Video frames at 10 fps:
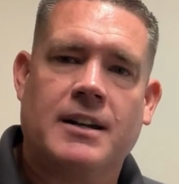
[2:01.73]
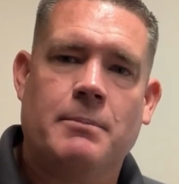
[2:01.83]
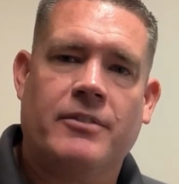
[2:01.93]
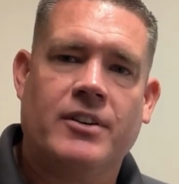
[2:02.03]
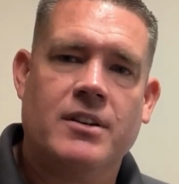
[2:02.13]

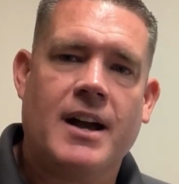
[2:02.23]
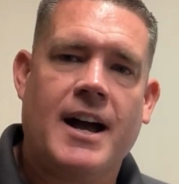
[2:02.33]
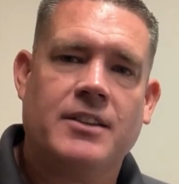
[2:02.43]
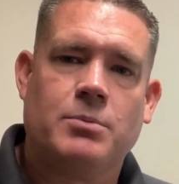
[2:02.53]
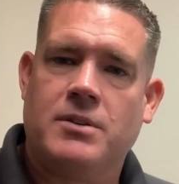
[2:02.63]
number for you
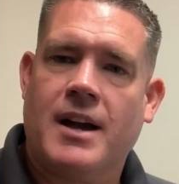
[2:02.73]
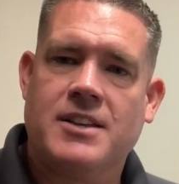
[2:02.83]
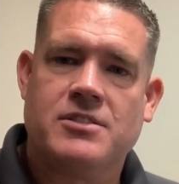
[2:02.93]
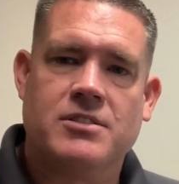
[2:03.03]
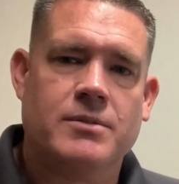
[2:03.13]
guys when you
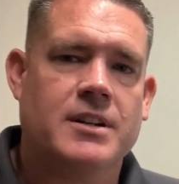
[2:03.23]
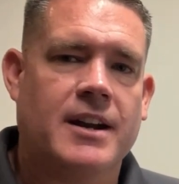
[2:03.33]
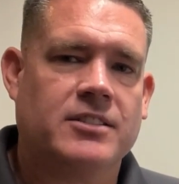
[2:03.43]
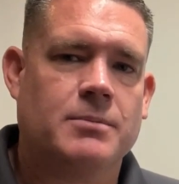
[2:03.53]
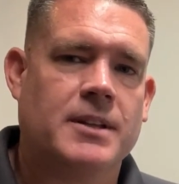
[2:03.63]
guys are doing your
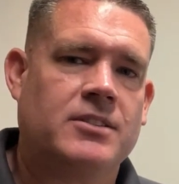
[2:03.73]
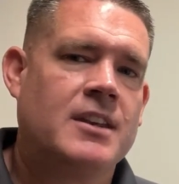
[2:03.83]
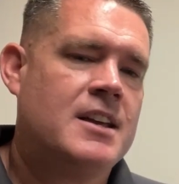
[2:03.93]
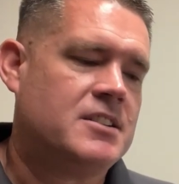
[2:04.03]
estimates.